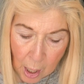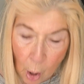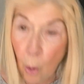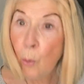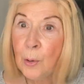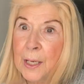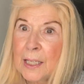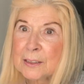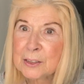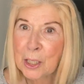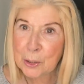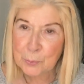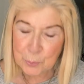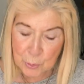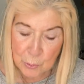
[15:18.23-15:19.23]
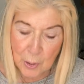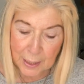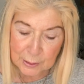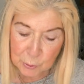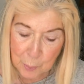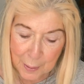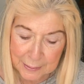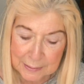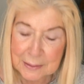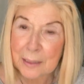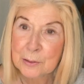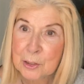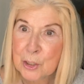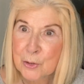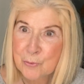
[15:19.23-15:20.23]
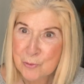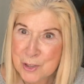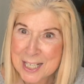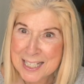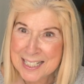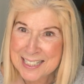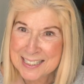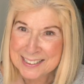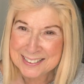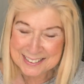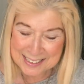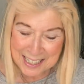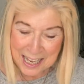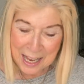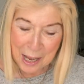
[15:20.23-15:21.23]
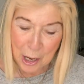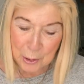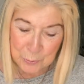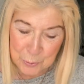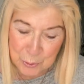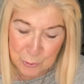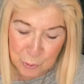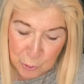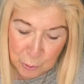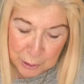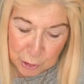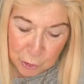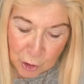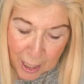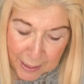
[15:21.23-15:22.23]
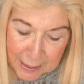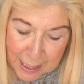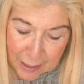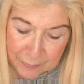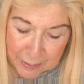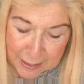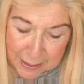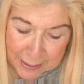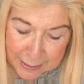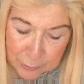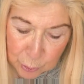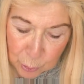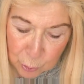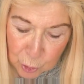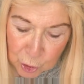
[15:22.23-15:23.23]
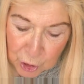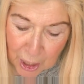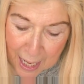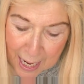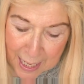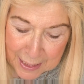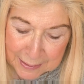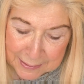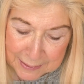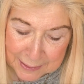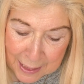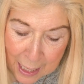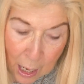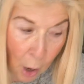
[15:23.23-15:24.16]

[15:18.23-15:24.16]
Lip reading: Oh yes, hope you liked my dungarees. Hope you enjoyed Jack having a little chat.